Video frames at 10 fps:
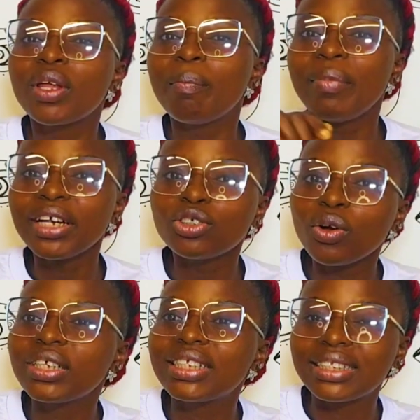Make
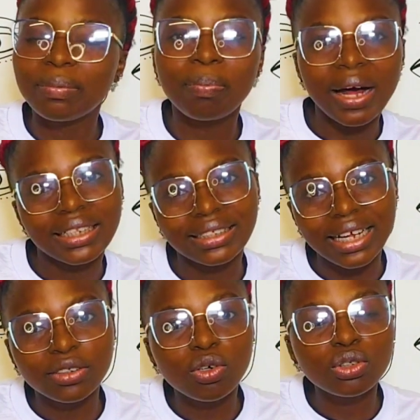sure it is the part
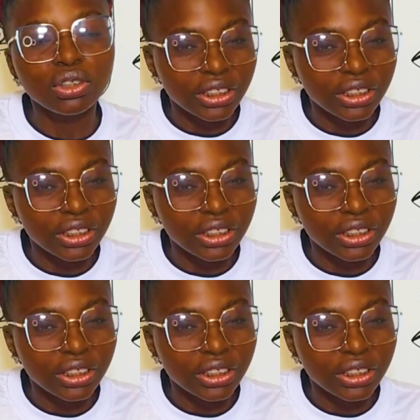that is going to